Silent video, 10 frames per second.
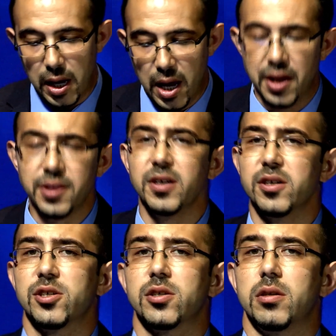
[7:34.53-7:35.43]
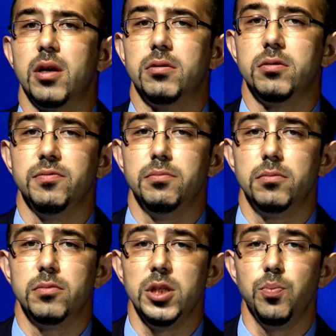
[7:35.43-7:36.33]
Another
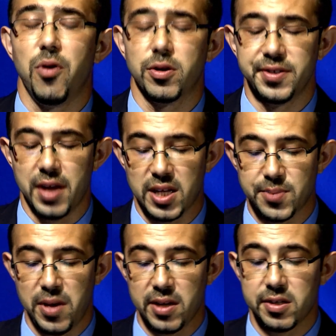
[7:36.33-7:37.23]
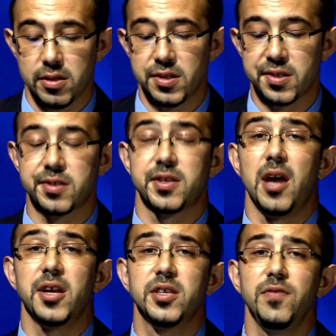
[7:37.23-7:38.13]
important aspect is
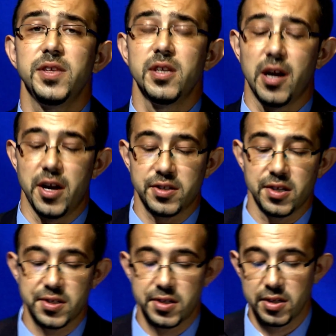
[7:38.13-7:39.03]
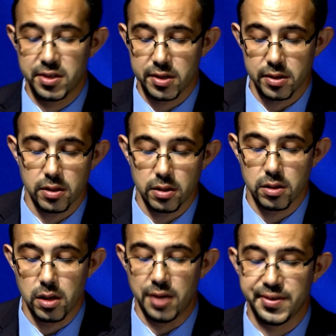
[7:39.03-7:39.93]
directivity characteristics
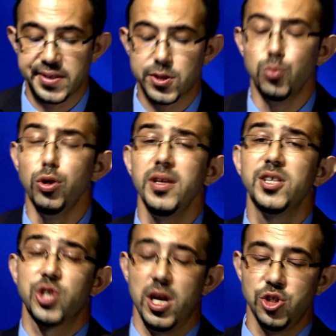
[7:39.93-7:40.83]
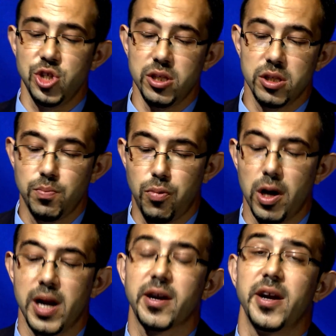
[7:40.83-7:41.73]
and smoothly changing
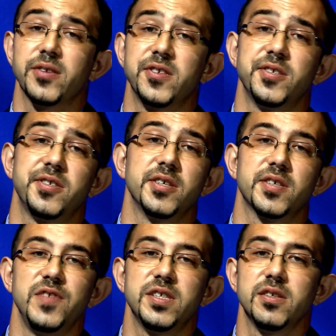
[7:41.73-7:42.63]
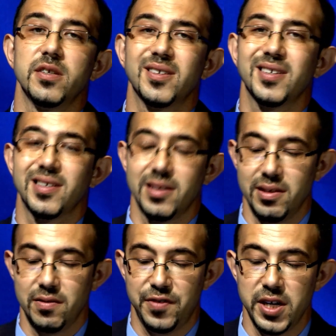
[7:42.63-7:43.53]
polar characteristics with
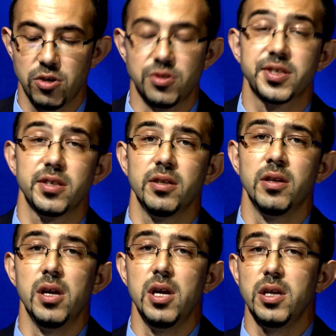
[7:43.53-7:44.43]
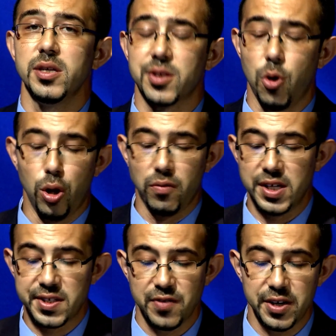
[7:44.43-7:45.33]
frequency is
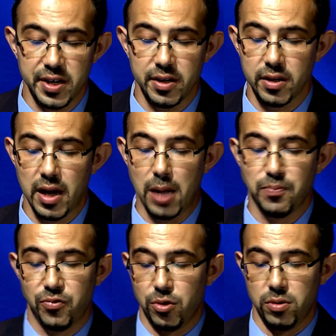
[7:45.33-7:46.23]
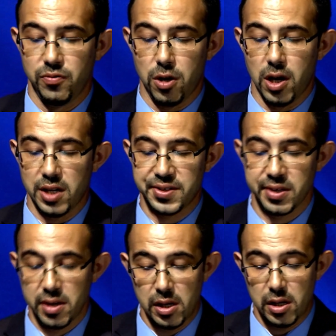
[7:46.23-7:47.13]
always very helpful for us
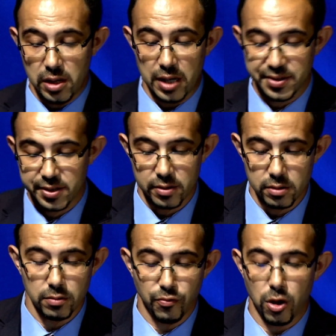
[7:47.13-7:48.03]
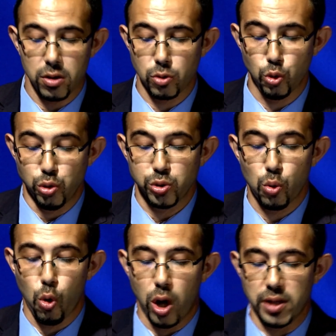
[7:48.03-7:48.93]
and for good
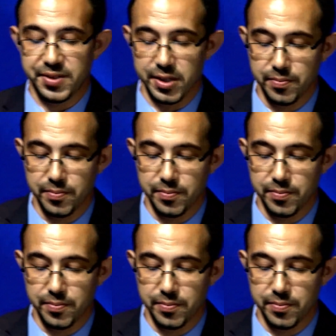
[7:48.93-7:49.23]
quality.